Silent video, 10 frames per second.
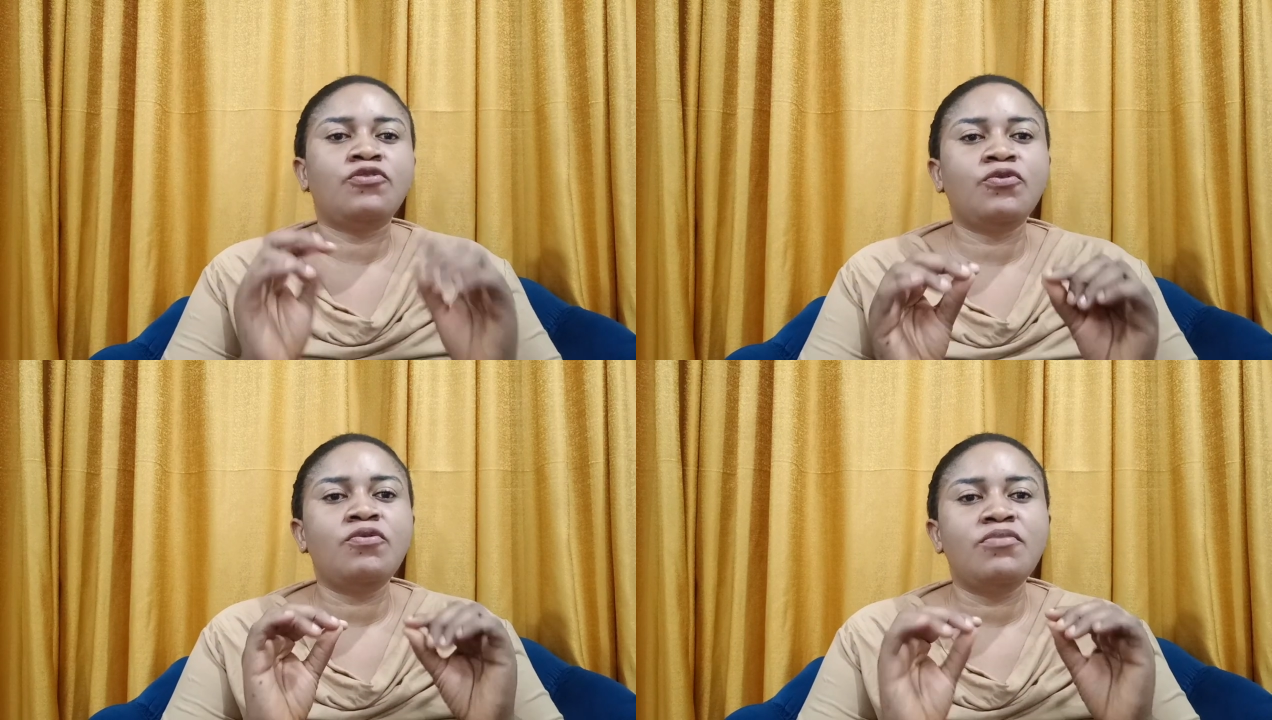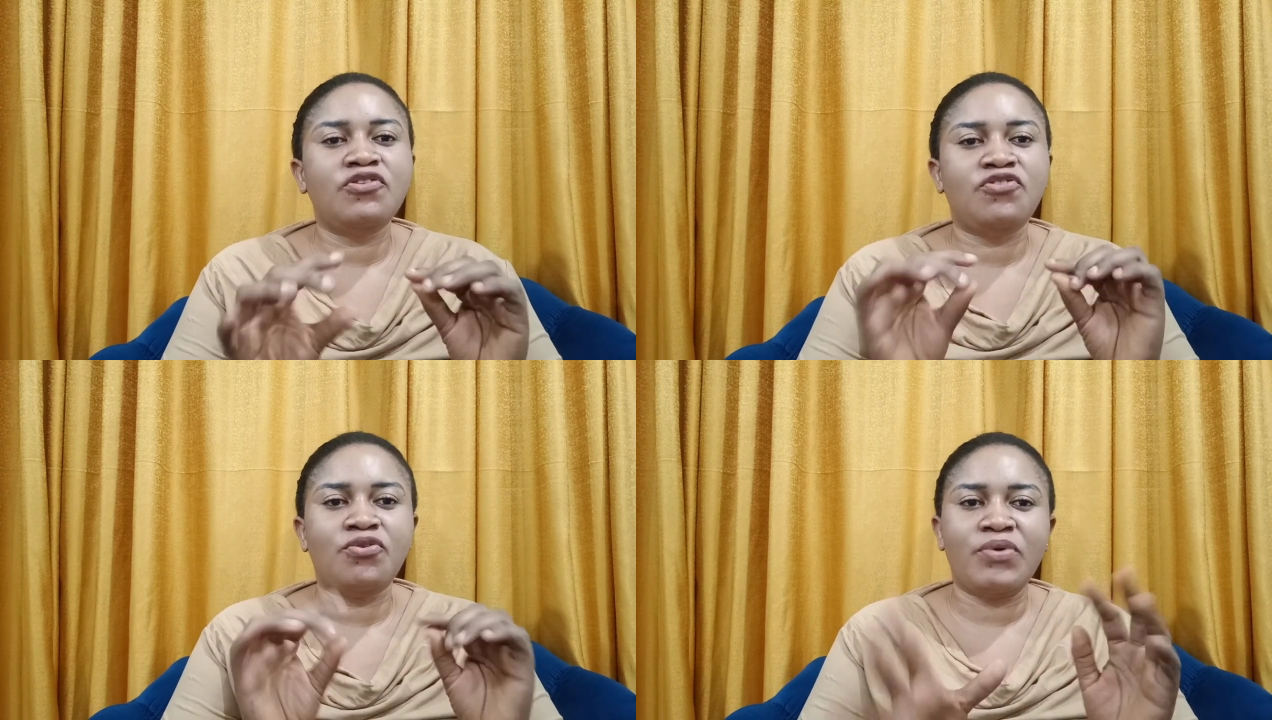two
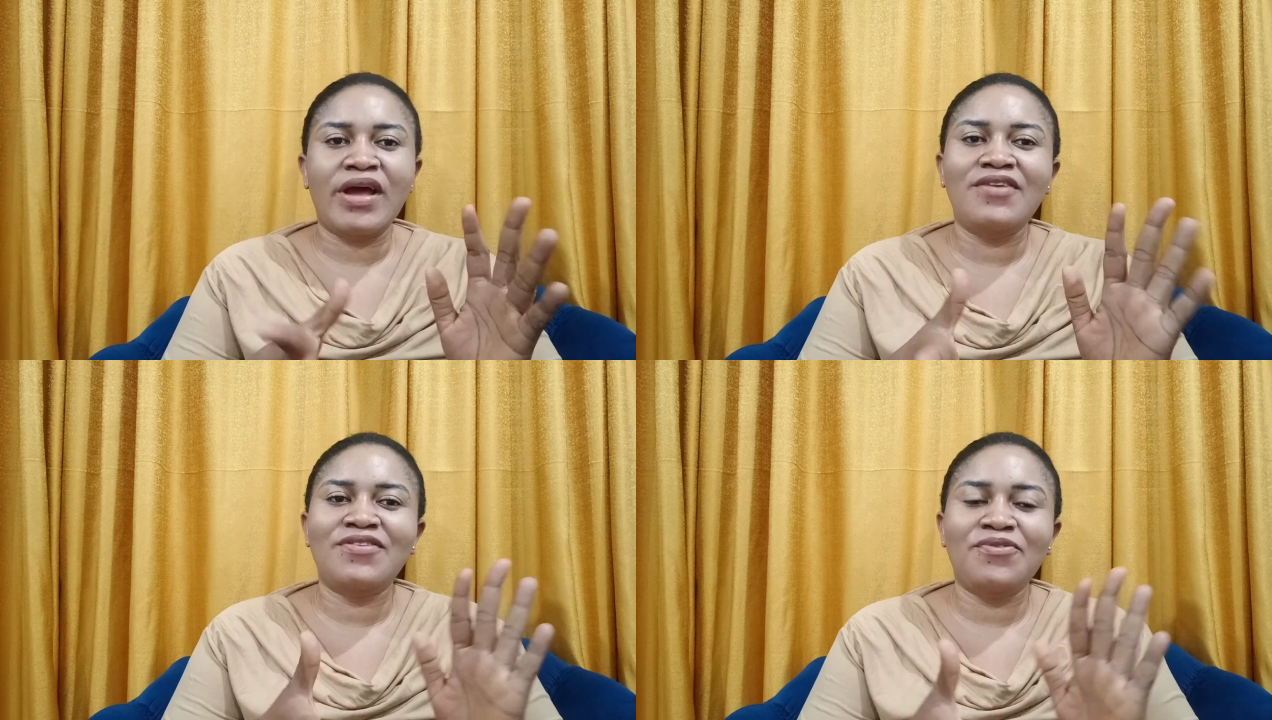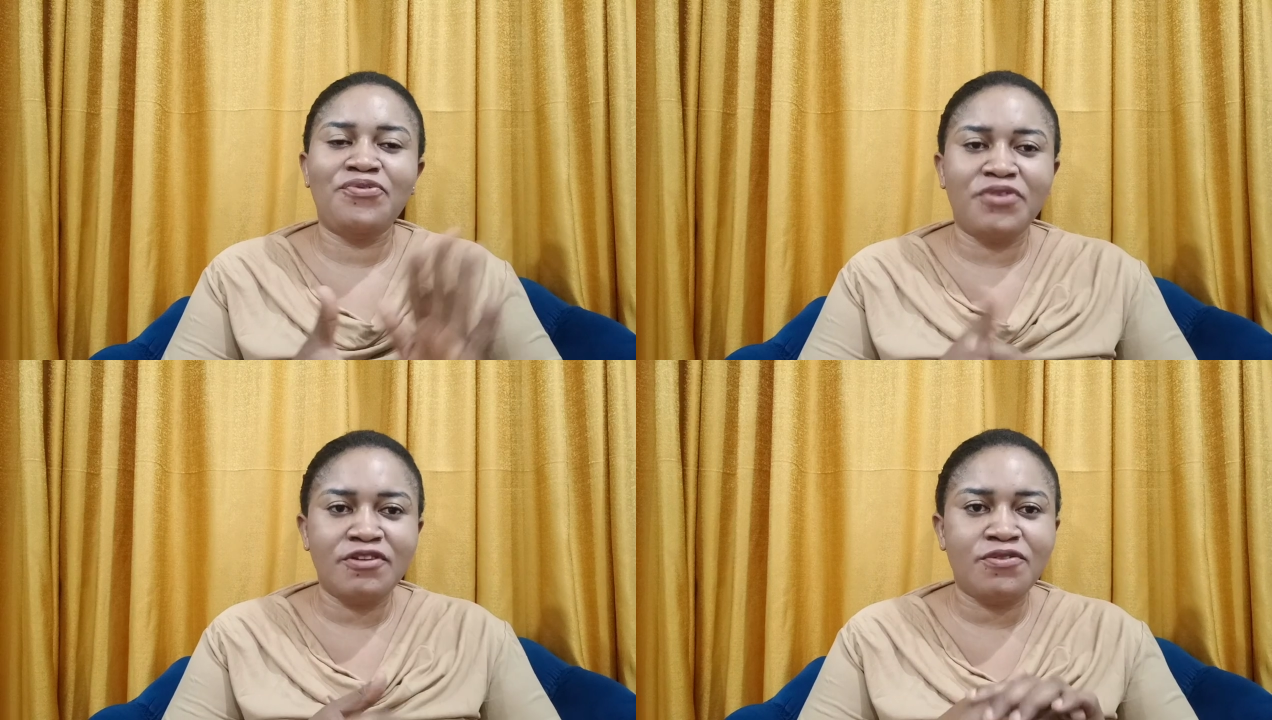
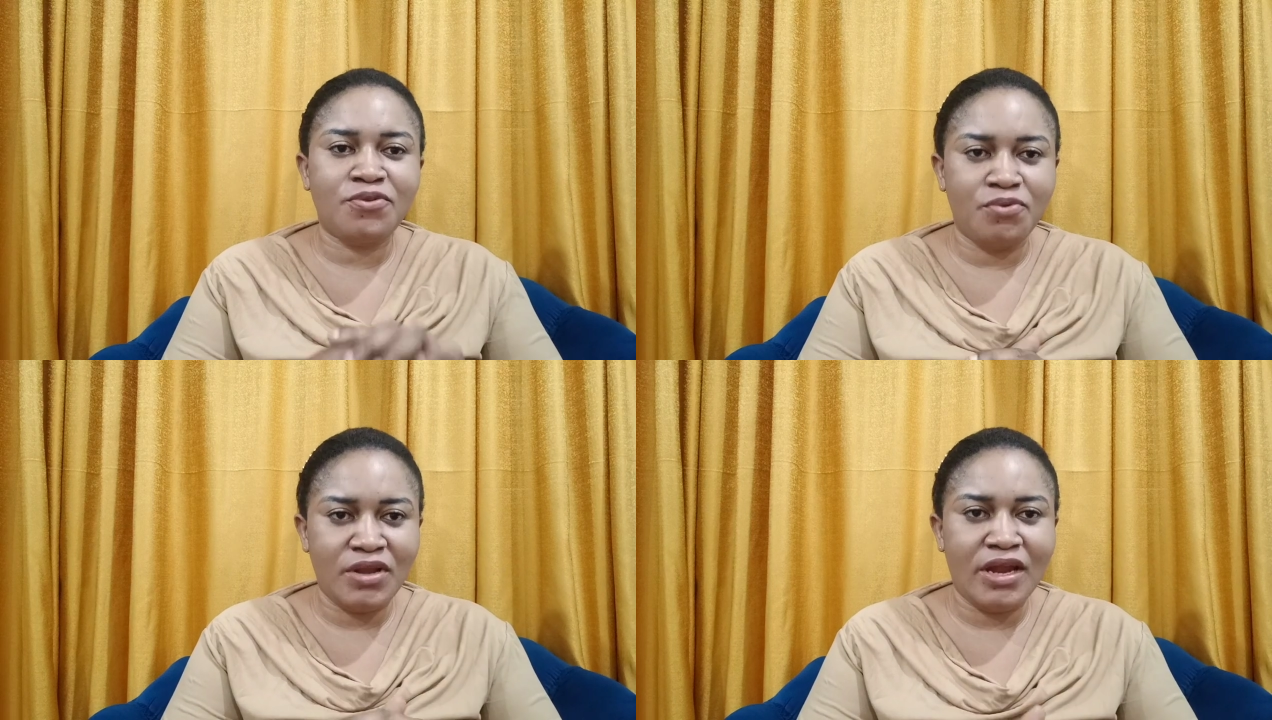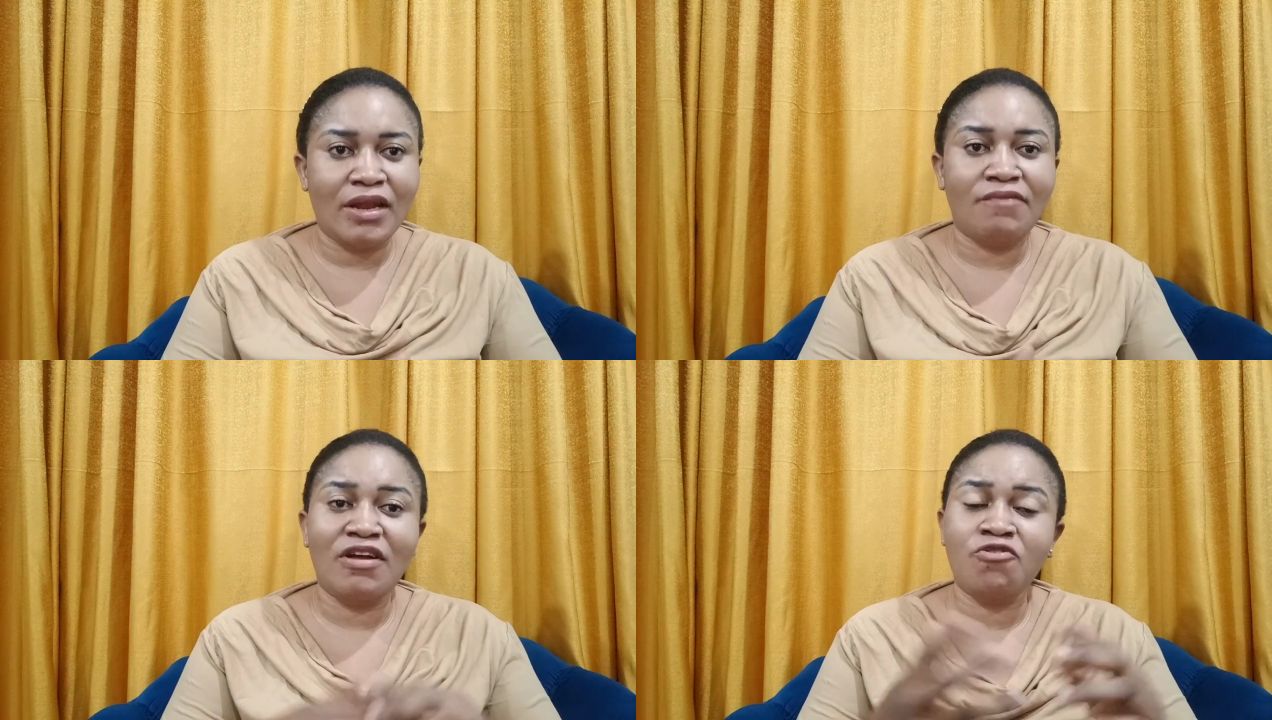moisturizing face toner
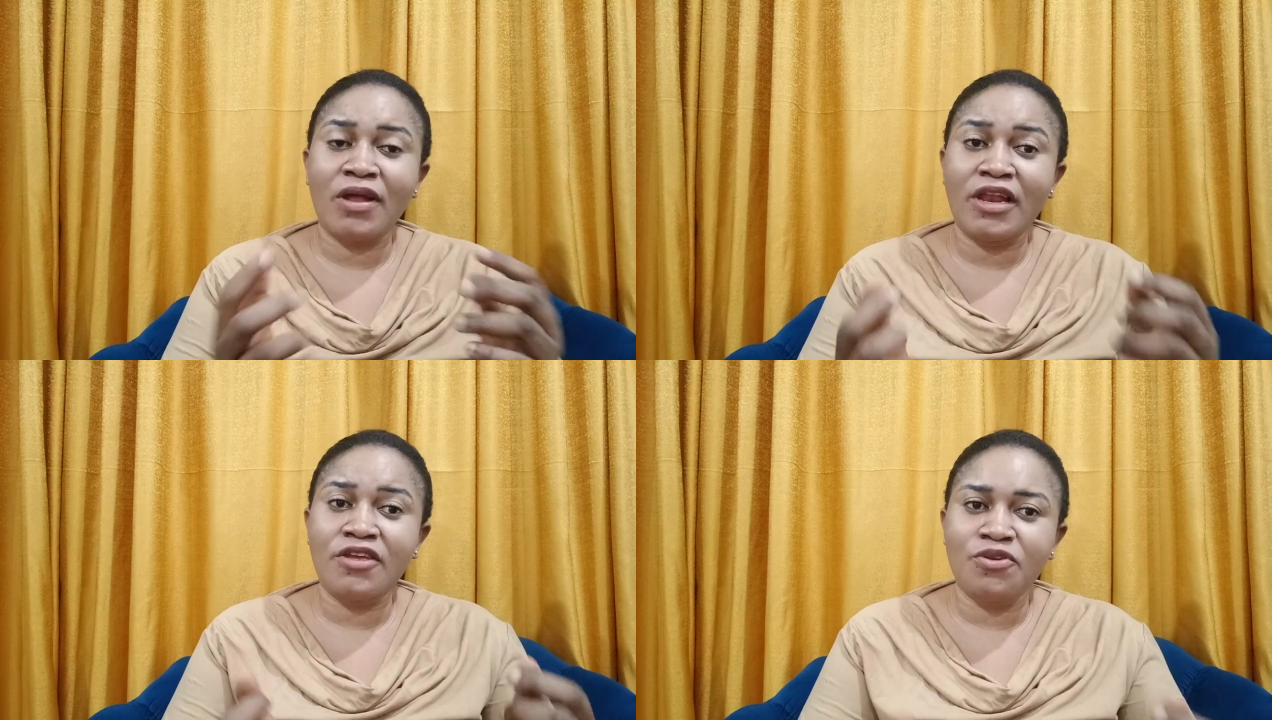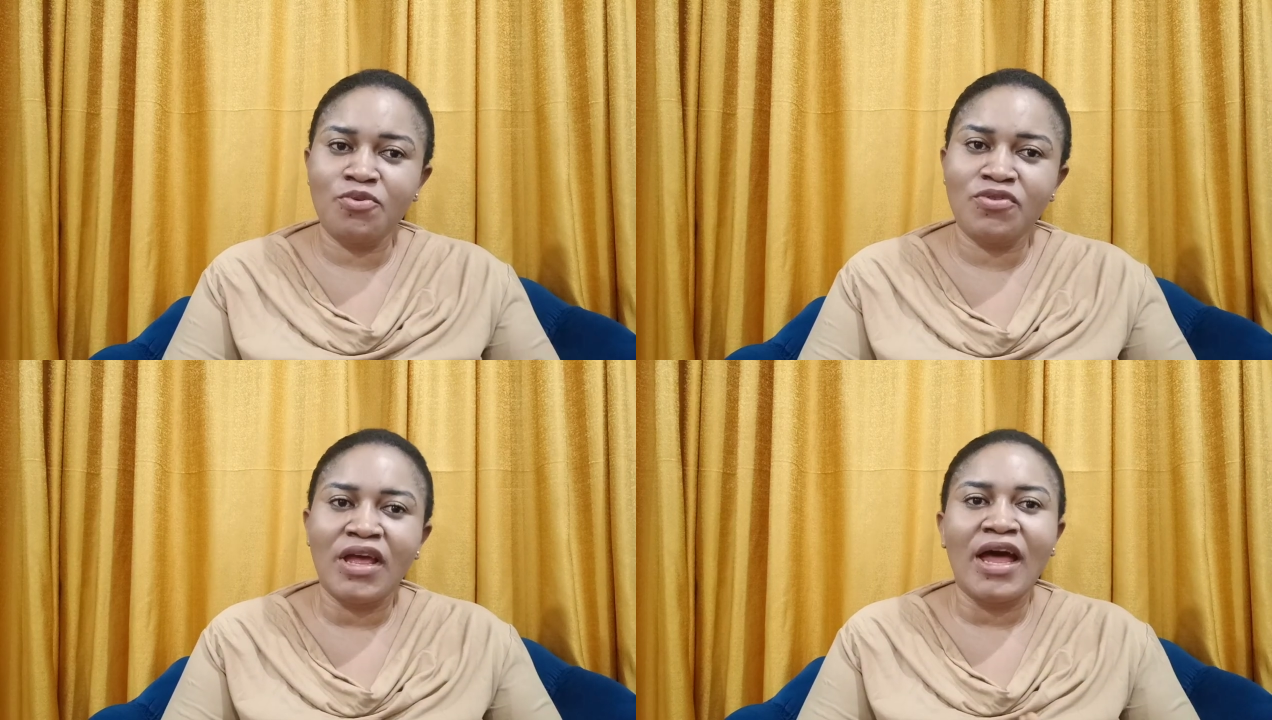that I've actually
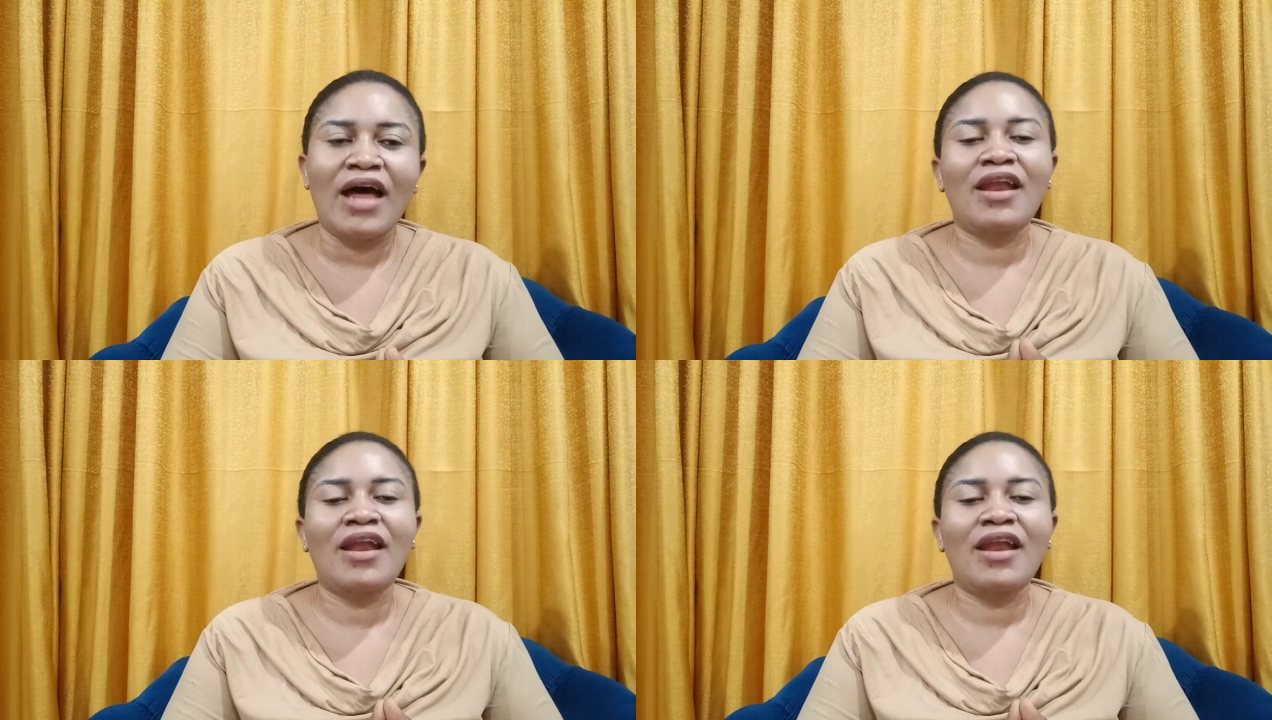used